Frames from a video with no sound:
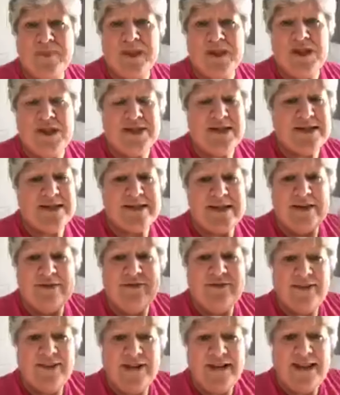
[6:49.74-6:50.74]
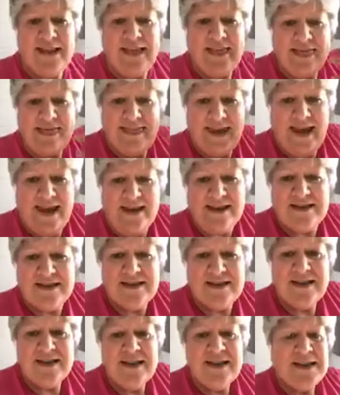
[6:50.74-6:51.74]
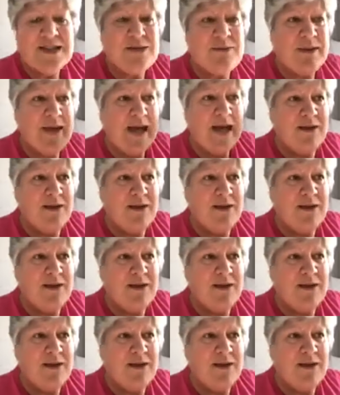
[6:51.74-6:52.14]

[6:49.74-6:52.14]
Just stuff like that, to be